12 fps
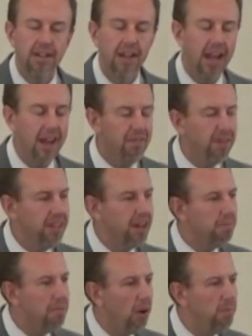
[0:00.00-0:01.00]
every
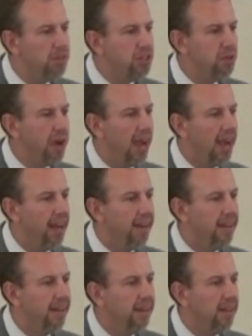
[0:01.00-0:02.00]
little moment you had
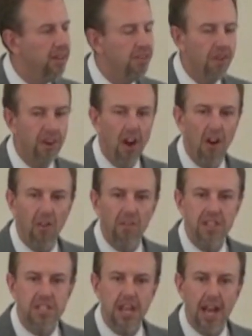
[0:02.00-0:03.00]
during all
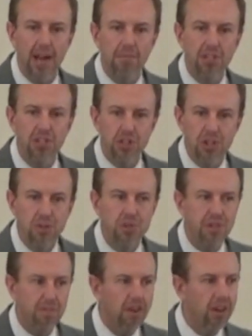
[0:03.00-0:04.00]
this time, did you
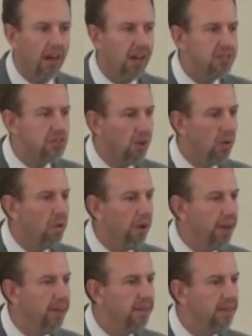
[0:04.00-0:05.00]
use it for God's
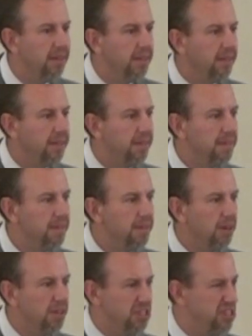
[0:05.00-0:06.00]
glory?
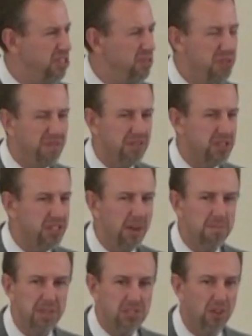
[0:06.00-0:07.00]
Or did you use it for
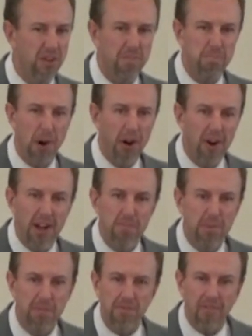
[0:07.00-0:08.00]
something that's going to burn
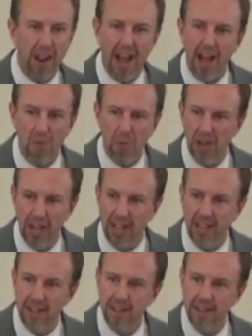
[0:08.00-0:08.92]
up and fly away?